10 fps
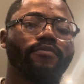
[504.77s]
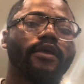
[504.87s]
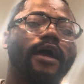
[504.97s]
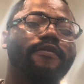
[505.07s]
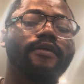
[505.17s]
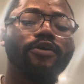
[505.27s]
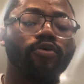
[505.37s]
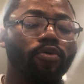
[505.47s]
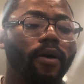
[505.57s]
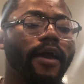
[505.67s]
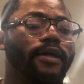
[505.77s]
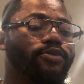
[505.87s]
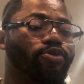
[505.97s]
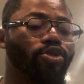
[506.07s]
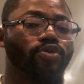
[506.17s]
And then you go ahead to
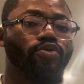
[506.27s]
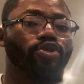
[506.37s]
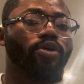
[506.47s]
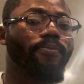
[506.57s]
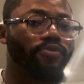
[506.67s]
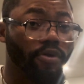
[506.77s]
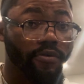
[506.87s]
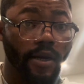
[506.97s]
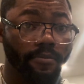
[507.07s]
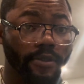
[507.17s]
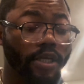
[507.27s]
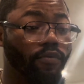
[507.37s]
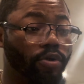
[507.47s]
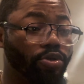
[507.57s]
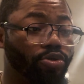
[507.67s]
choose your program that you
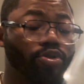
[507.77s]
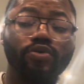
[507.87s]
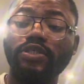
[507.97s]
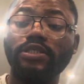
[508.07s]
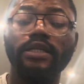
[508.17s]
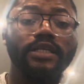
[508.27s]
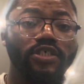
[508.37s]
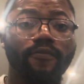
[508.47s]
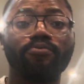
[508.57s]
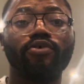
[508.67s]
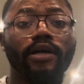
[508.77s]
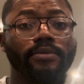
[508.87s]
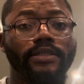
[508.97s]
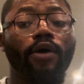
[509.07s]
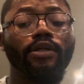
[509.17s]
want to do. You see the list of programs
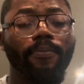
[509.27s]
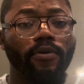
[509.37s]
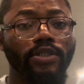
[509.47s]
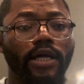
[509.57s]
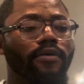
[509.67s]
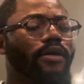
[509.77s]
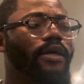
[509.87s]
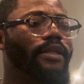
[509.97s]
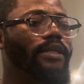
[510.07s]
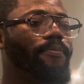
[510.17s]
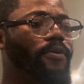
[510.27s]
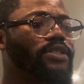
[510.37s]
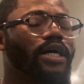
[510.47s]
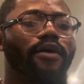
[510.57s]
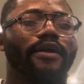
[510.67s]
there on the portal. Like the
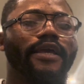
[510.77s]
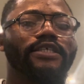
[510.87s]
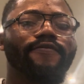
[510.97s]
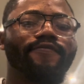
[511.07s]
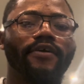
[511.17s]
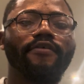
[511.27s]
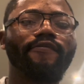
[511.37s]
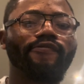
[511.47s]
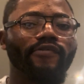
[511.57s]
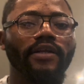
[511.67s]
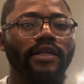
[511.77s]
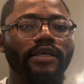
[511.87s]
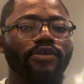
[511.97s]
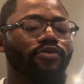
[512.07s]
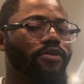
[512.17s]
portal is very
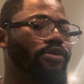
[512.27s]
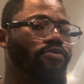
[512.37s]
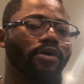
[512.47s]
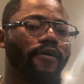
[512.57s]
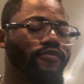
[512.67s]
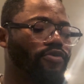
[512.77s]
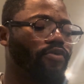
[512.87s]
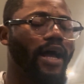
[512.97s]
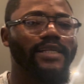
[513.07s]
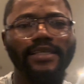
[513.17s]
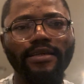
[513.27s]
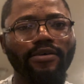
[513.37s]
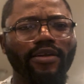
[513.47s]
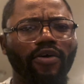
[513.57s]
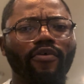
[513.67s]
friendly. You don't have to ask any
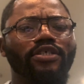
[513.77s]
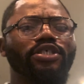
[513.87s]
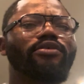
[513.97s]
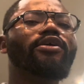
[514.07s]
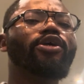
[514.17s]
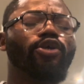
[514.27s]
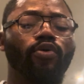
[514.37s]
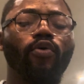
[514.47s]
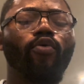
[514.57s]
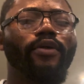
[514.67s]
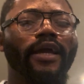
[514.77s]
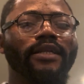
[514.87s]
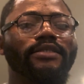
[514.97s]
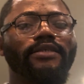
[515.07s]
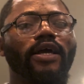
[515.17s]
other question. You go there and
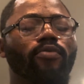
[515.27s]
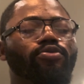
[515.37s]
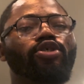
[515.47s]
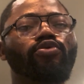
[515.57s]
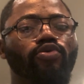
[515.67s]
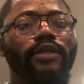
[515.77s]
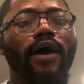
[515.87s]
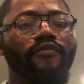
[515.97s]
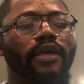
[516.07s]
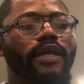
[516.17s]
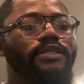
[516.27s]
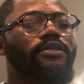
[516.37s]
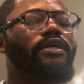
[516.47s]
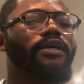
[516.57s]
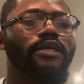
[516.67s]
it helps you to navigate.
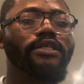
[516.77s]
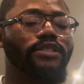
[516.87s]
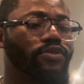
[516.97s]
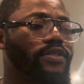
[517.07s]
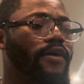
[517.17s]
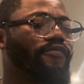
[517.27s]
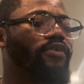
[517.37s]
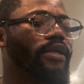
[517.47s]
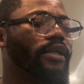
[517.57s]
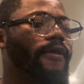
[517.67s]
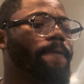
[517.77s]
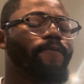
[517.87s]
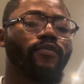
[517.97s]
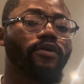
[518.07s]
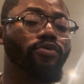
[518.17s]
It's user friendly.
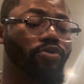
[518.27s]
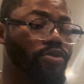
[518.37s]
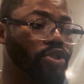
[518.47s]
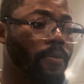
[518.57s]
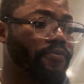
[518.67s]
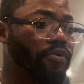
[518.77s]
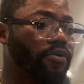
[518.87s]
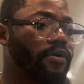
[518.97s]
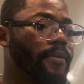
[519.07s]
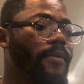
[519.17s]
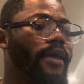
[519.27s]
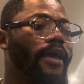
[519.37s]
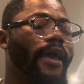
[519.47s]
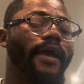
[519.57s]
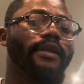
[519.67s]
You choose your program
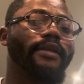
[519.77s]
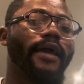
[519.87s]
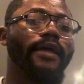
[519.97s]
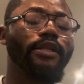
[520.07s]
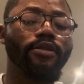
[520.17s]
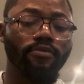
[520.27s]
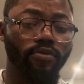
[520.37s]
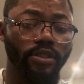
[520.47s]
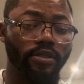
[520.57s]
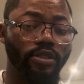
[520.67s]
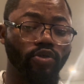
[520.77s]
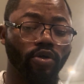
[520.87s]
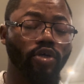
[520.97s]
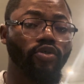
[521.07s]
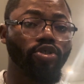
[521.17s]
and then you
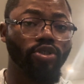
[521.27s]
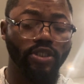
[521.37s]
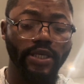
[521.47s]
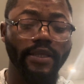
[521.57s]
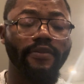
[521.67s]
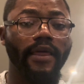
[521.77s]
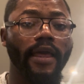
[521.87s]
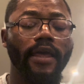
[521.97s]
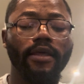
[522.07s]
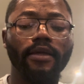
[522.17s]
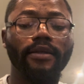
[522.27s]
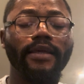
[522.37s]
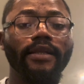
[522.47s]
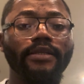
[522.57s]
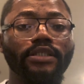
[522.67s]
also see there the
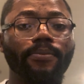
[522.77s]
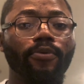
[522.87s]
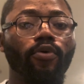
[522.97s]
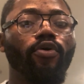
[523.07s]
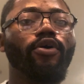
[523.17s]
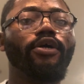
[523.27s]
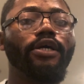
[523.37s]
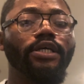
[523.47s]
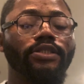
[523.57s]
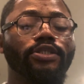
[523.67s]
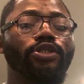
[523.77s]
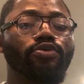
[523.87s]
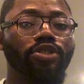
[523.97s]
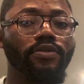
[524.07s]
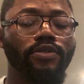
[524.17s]
eligible
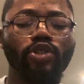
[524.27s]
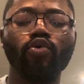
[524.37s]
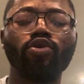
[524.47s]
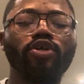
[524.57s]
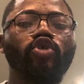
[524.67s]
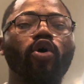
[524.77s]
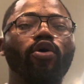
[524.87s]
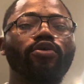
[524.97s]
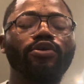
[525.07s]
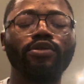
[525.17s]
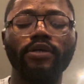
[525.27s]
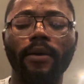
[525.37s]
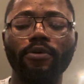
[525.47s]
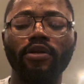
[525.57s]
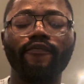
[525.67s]
institution. So not all
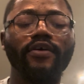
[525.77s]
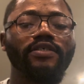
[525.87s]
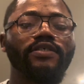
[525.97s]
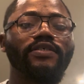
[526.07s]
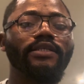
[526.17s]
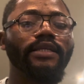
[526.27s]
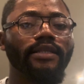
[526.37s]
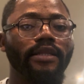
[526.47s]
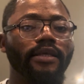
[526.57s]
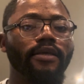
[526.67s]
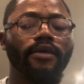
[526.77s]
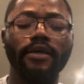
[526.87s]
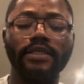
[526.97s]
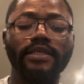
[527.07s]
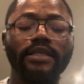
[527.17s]
universities in Italy
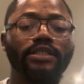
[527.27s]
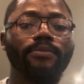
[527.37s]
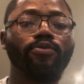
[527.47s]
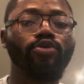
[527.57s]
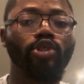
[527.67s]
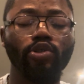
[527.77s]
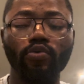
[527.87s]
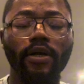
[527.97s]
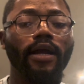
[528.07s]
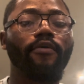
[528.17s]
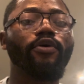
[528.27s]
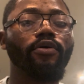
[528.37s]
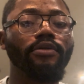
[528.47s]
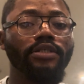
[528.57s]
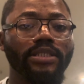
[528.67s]
is eligible to carry
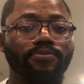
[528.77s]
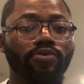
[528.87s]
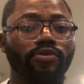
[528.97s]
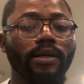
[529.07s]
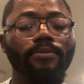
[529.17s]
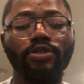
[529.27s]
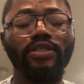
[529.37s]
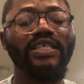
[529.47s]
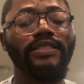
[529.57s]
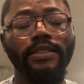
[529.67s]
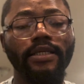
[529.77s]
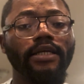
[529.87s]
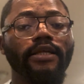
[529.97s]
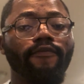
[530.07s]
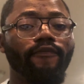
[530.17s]
on this program, just a
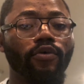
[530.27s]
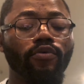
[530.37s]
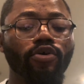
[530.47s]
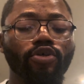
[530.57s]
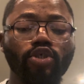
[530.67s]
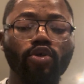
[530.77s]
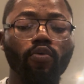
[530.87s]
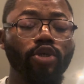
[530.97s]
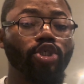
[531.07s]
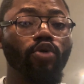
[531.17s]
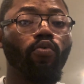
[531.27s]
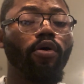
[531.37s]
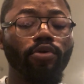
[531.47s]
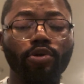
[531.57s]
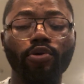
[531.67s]
selected few. So what you
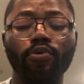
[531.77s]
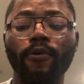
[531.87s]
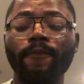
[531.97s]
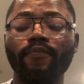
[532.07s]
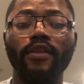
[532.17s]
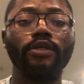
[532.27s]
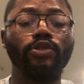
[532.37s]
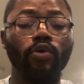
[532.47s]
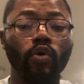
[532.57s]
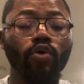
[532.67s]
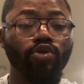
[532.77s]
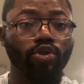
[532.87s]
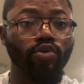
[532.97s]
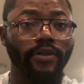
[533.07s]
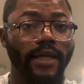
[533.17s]
want to do is to go
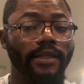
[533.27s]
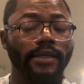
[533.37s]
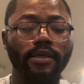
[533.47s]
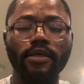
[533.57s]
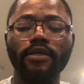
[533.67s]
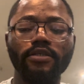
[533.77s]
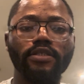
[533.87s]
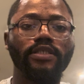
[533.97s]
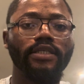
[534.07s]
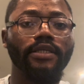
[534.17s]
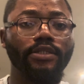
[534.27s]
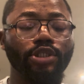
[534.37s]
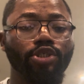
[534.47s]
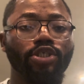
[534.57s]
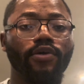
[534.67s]
through that link, see the
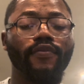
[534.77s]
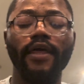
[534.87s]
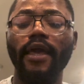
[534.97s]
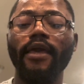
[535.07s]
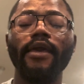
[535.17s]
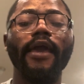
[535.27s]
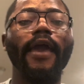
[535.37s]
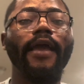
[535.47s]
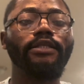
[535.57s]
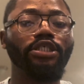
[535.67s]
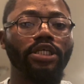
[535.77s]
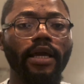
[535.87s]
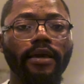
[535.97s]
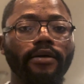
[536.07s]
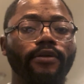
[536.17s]
institution there, and
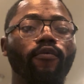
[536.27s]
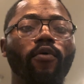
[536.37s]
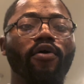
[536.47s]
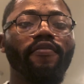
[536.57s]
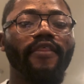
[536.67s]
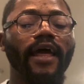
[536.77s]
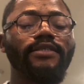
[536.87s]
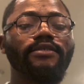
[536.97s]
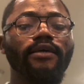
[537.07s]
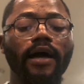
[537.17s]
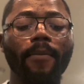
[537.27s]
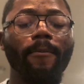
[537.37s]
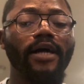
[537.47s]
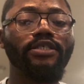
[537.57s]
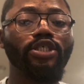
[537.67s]
check the one that
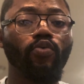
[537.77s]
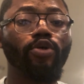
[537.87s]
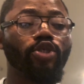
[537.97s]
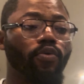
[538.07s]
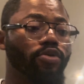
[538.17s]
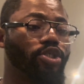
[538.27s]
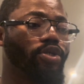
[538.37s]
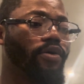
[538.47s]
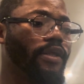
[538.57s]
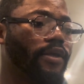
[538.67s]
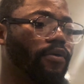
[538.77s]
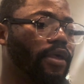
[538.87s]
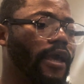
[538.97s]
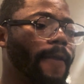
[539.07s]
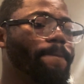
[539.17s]
matches what you want to study,
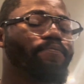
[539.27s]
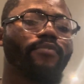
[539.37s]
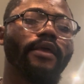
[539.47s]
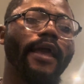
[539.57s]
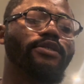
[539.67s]
okay? And